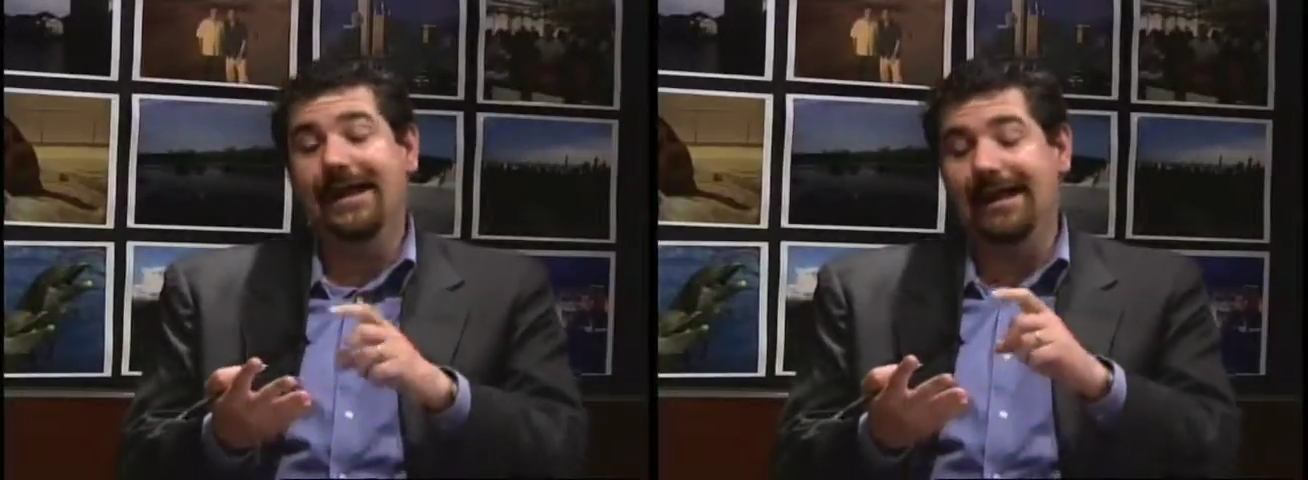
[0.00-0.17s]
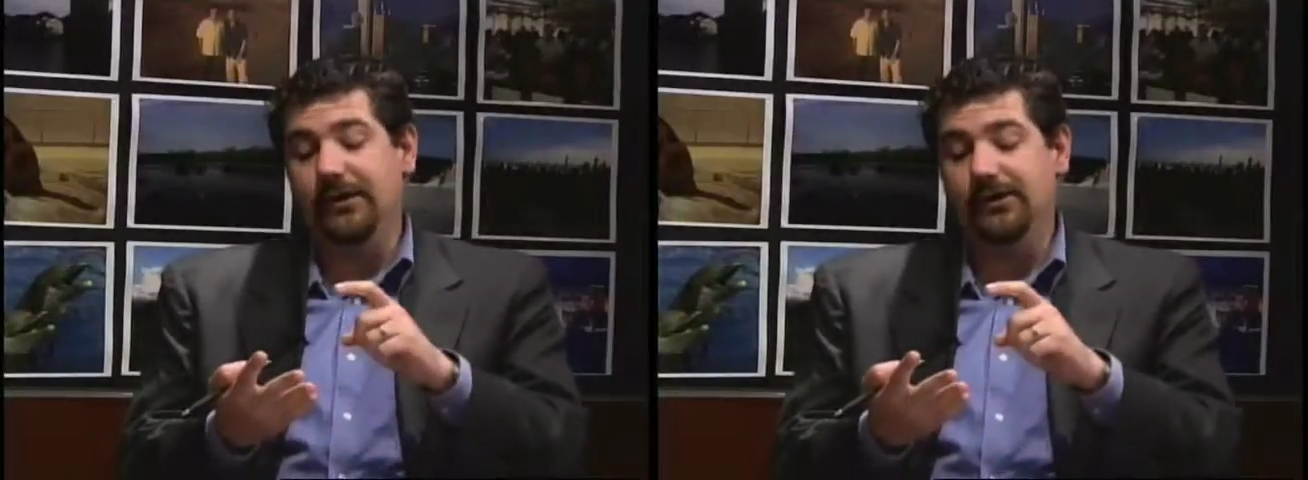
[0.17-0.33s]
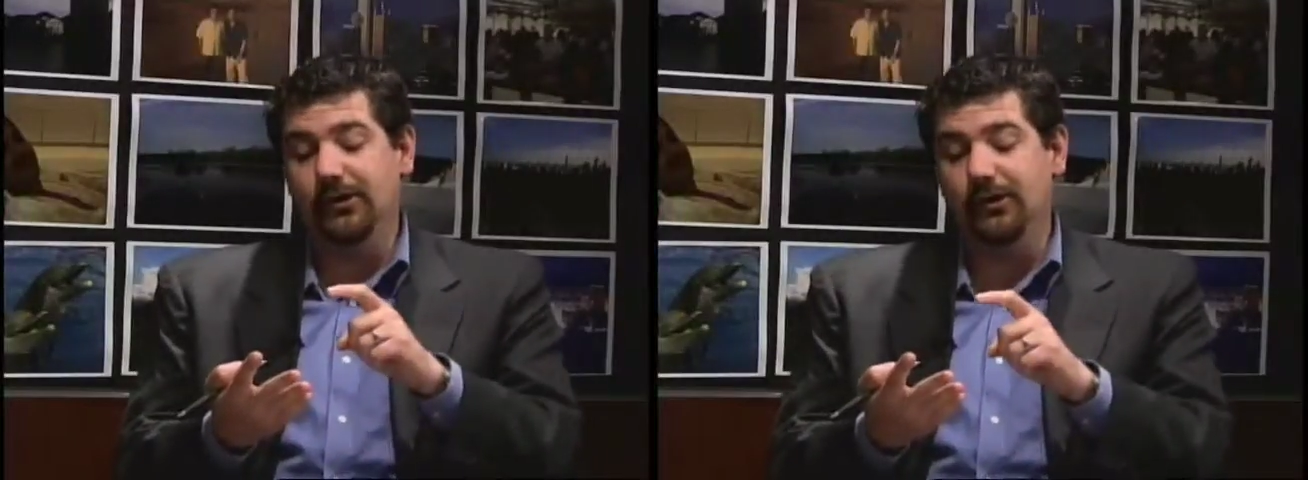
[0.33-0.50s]
I
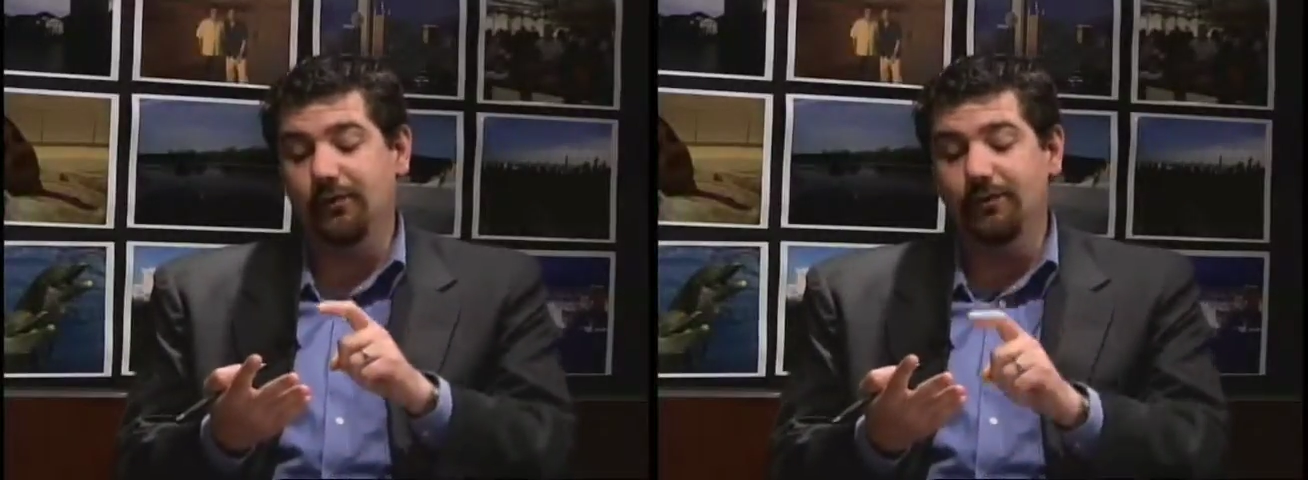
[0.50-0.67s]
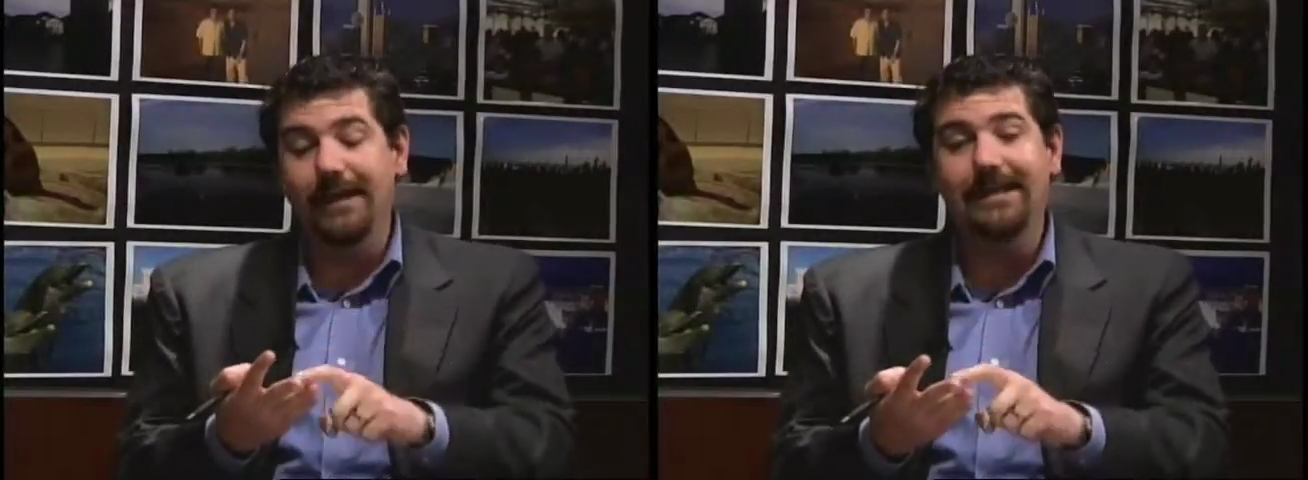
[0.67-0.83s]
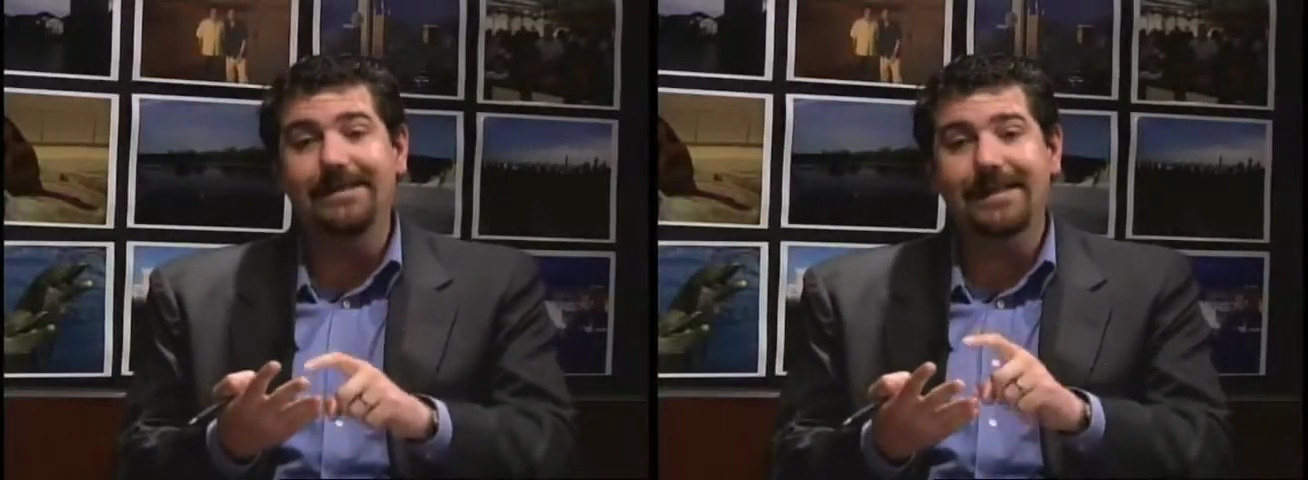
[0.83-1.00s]
also do
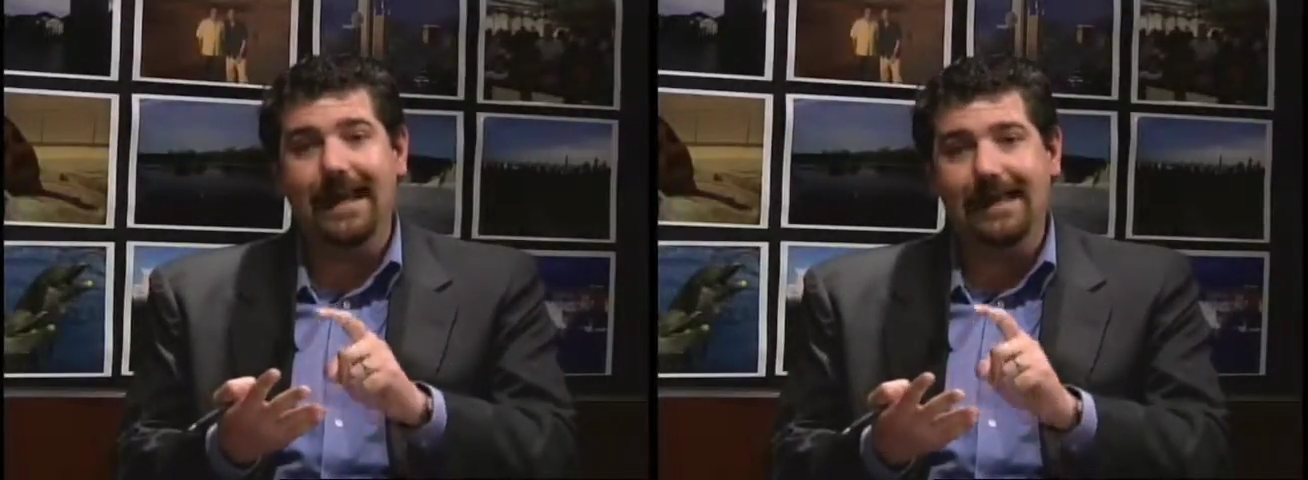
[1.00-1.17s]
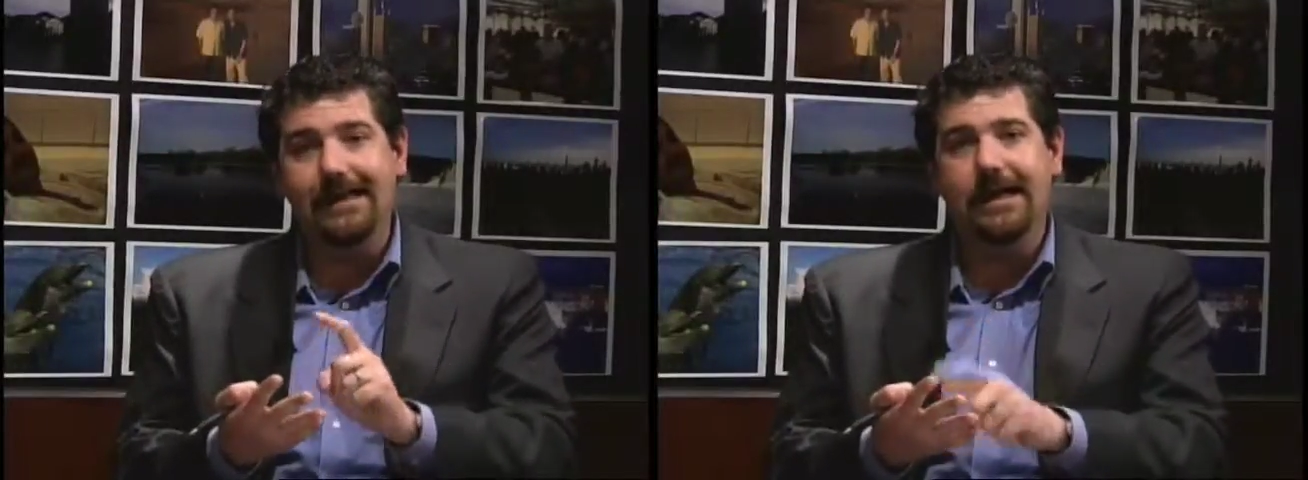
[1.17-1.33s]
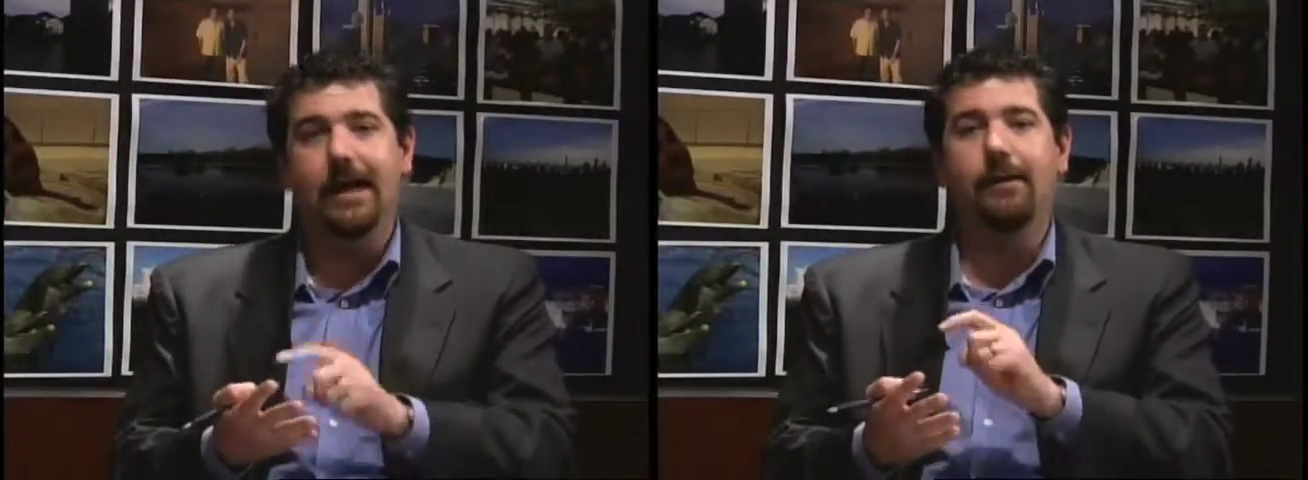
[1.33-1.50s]
mints
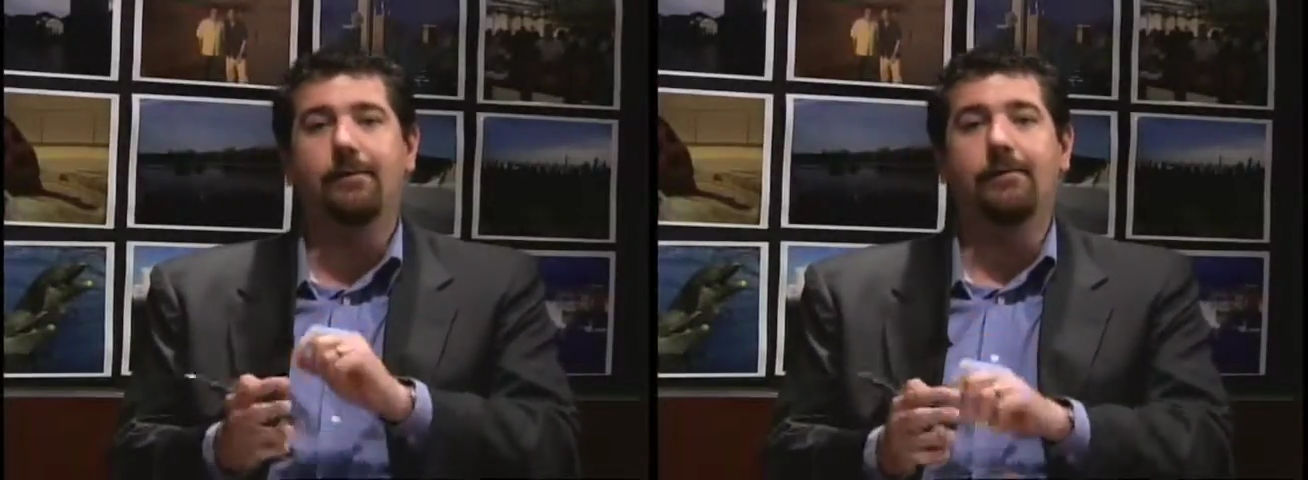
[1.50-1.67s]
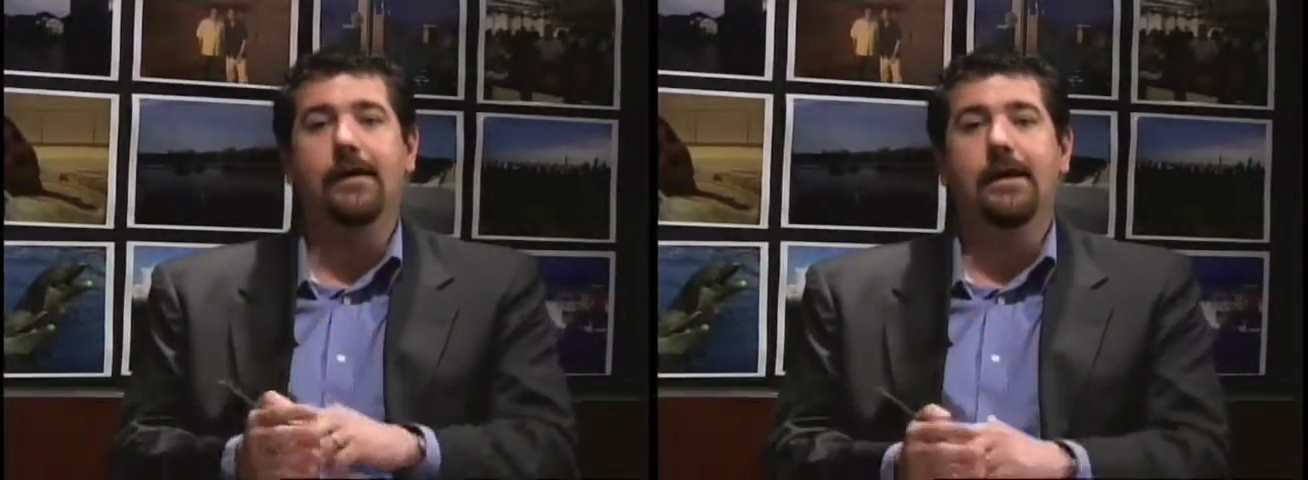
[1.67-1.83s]
and gum.